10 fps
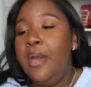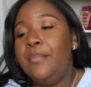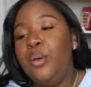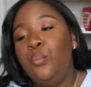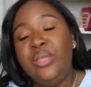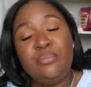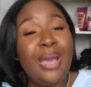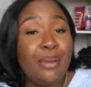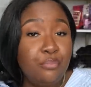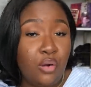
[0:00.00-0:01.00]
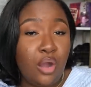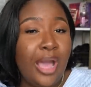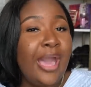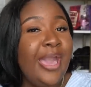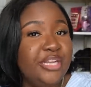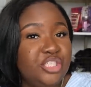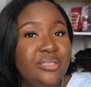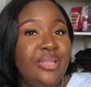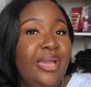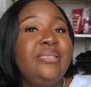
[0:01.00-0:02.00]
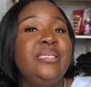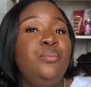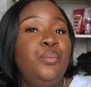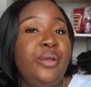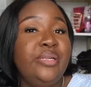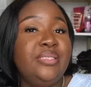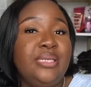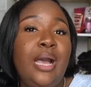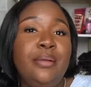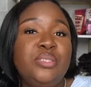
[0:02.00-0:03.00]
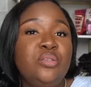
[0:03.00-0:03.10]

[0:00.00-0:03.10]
But with my bra, I actually liked it where it stopped.